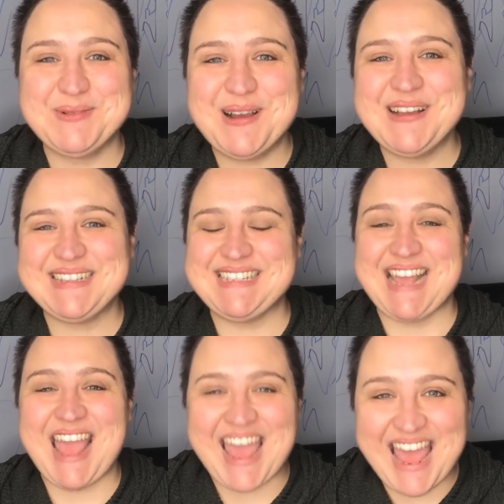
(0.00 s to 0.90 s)
words
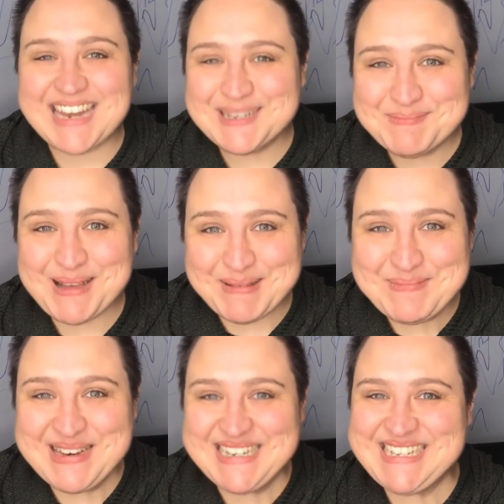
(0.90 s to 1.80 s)
and
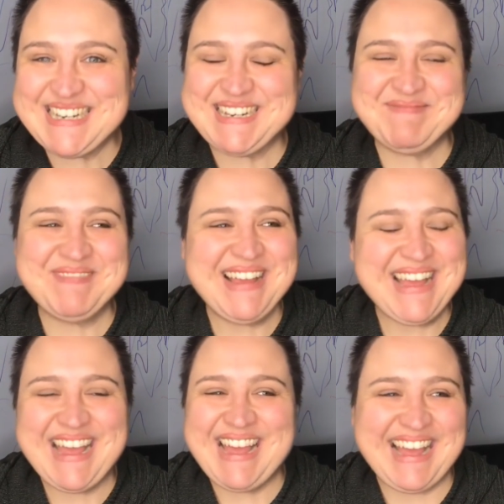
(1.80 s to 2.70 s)
publish them.
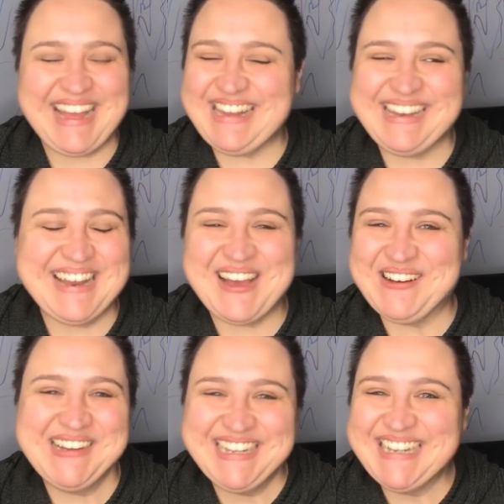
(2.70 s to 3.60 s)

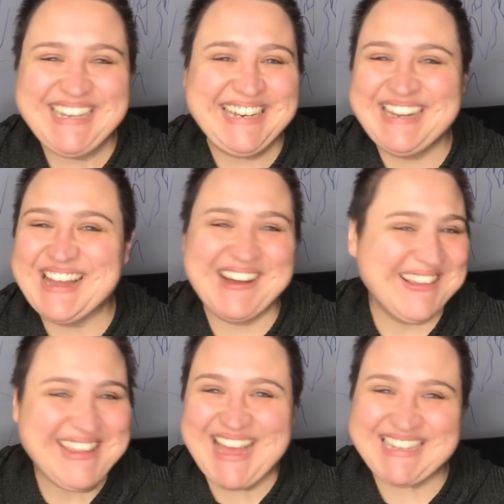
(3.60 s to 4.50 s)
No,
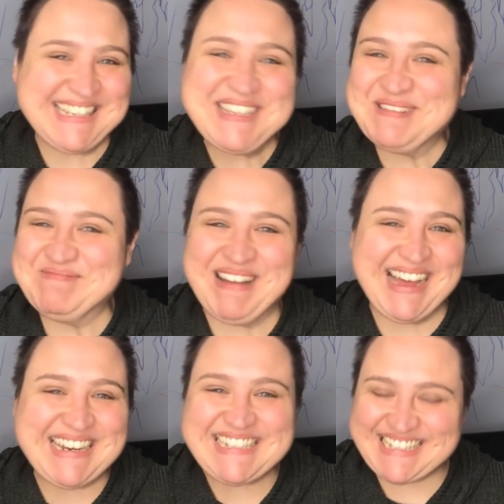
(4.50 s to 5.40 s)
that's too
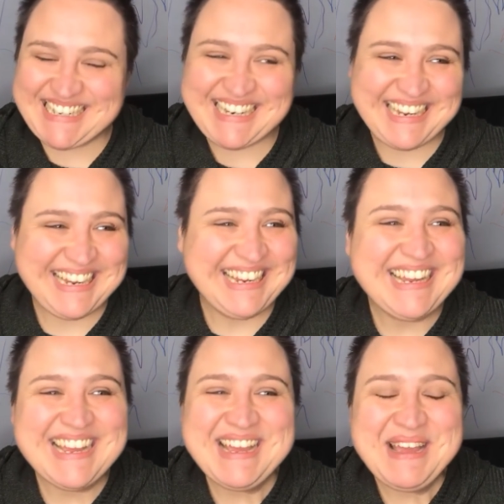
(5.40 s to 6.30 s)
much.
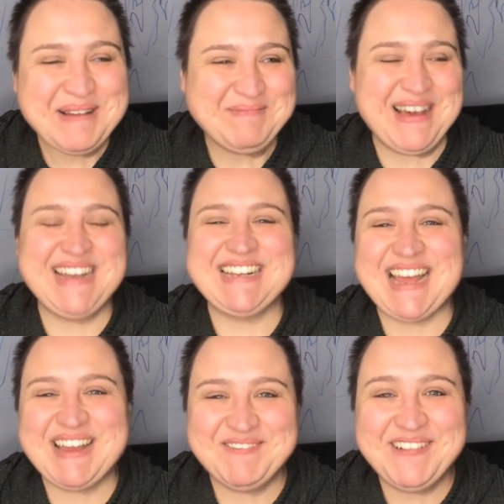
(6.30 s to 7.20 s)
But
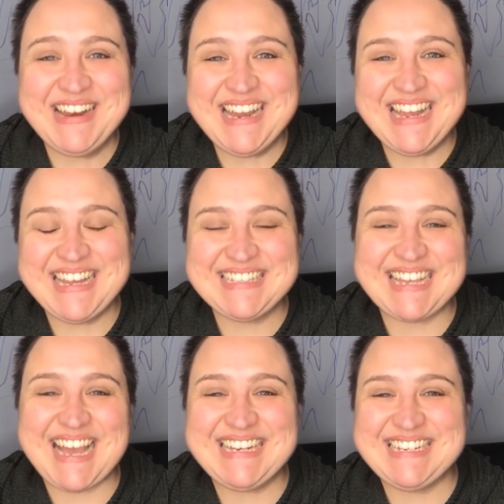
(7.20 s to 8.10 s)
I'm really
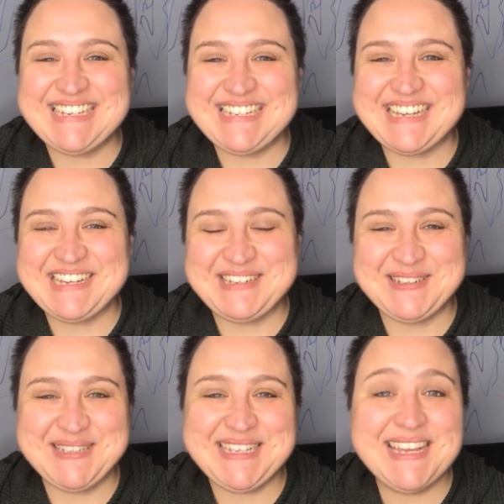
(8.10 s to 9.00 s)
excited
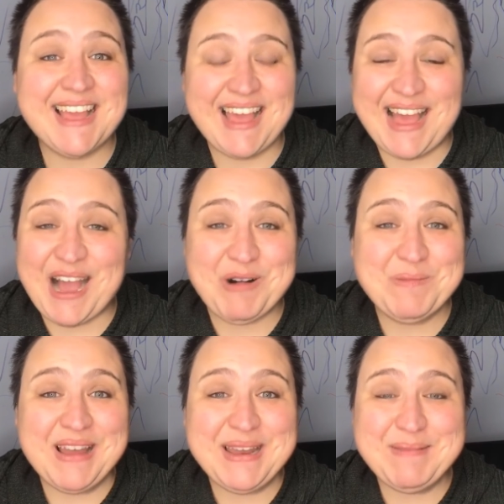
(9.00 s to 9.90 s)
to see how
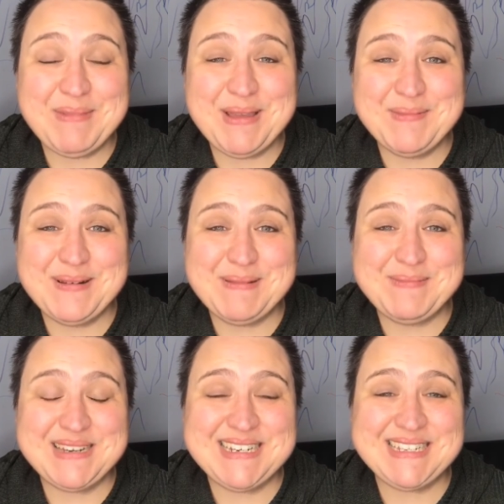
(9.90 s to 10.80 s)
many people
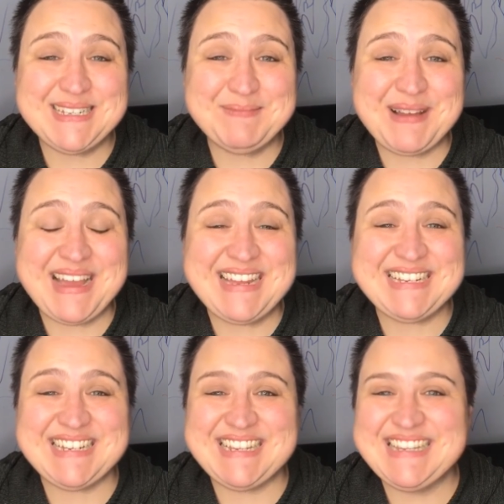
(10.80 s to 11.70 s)

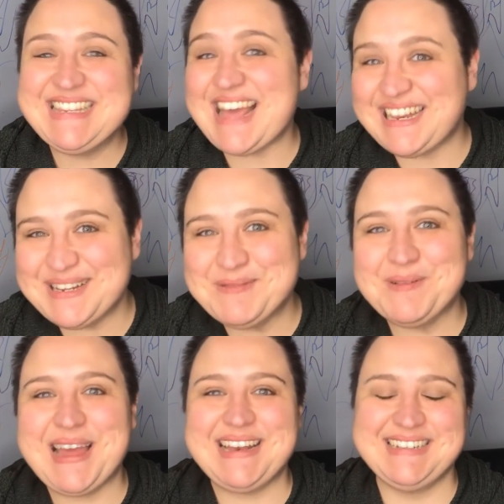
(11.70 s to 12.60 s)
participate in that
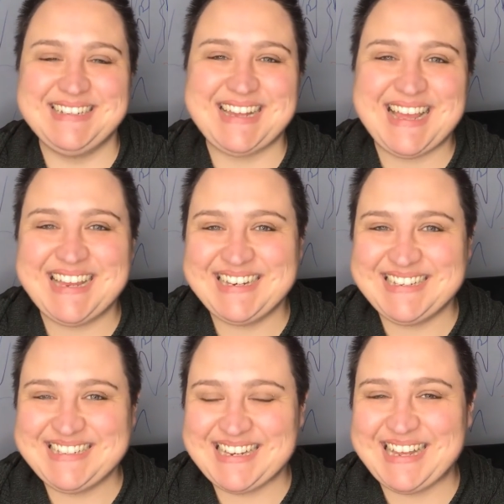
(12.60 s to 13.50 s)
event and